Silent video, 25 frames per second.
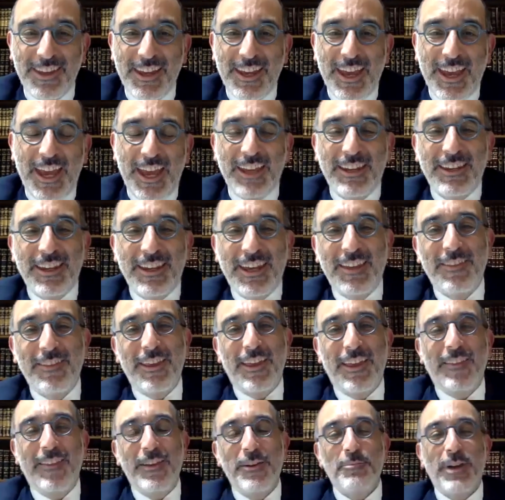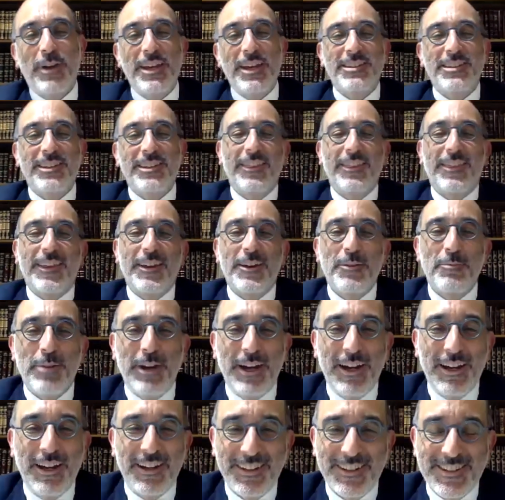And the amazing thing
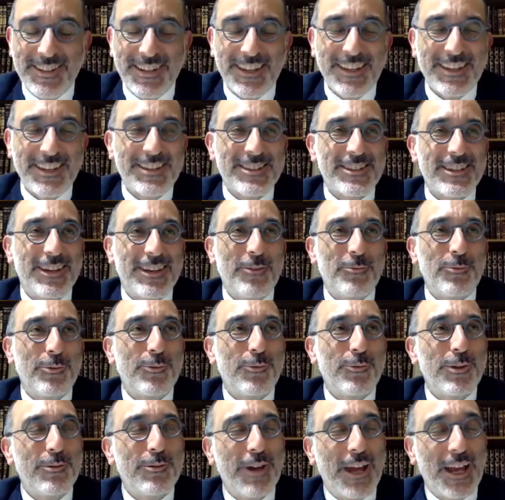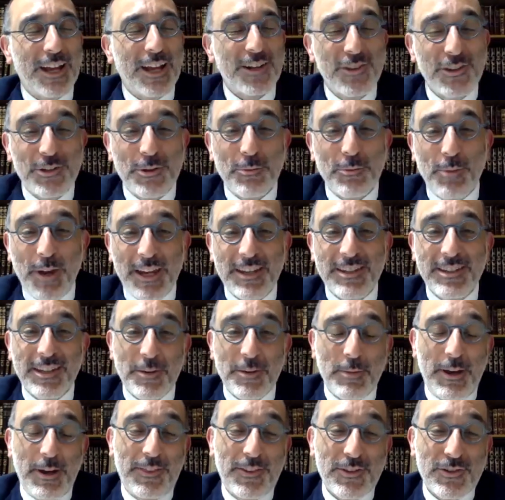about it is we were actually debating
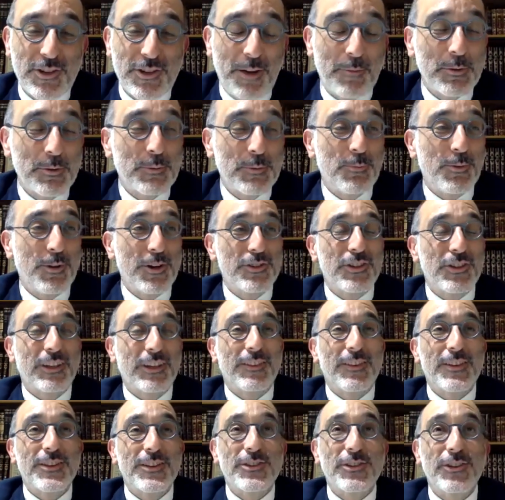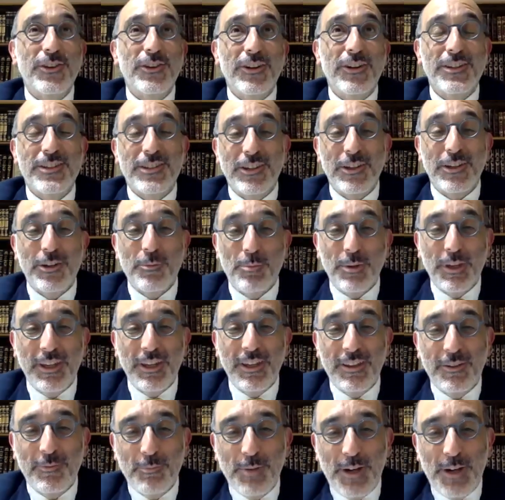about the Shabbos project this year. It's going to be
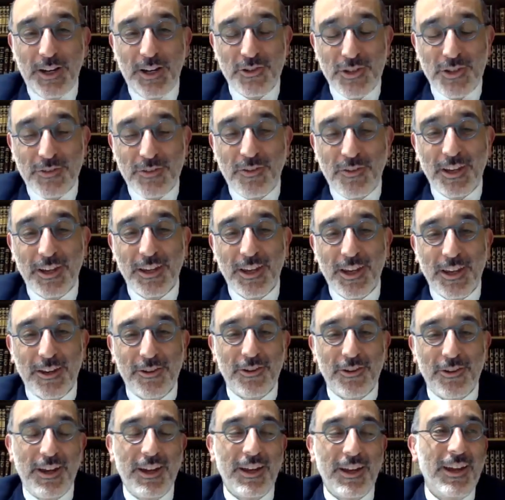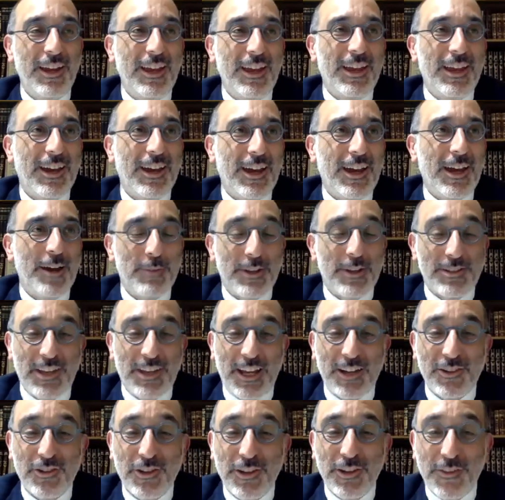in Parshas Vayera. It's
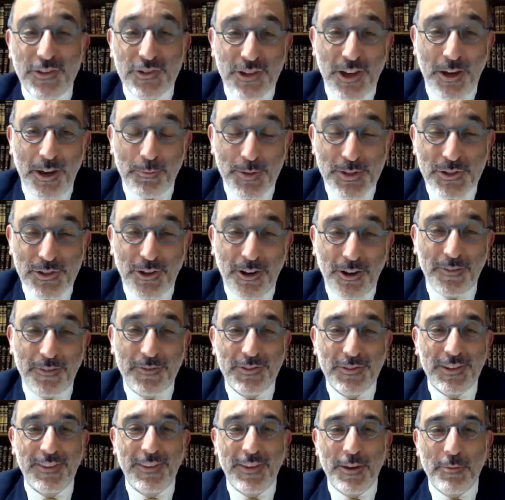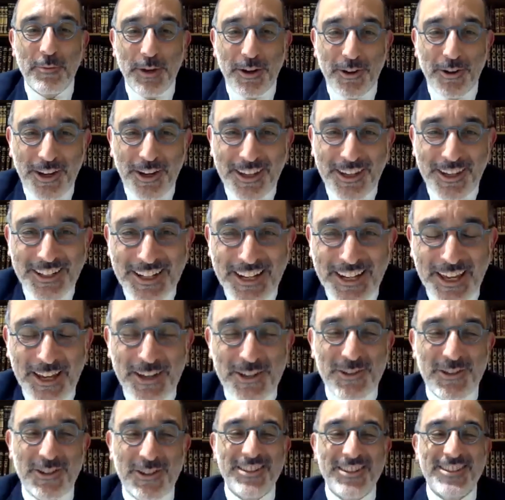actually the Shabbos after the American
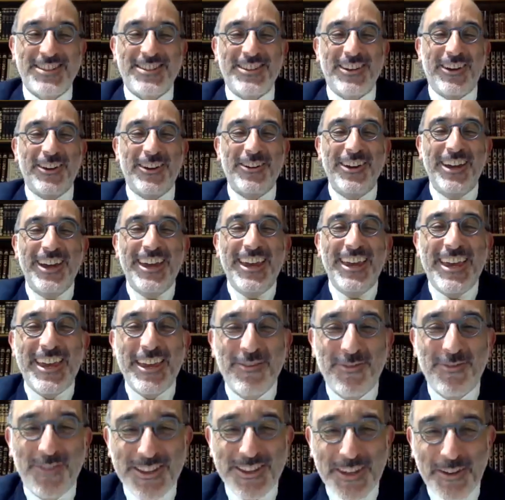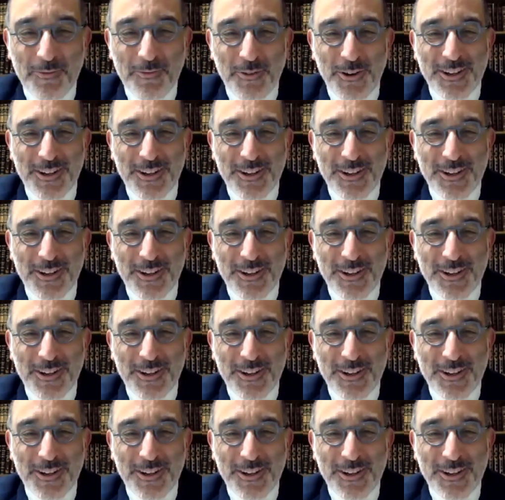elections. So if there's ever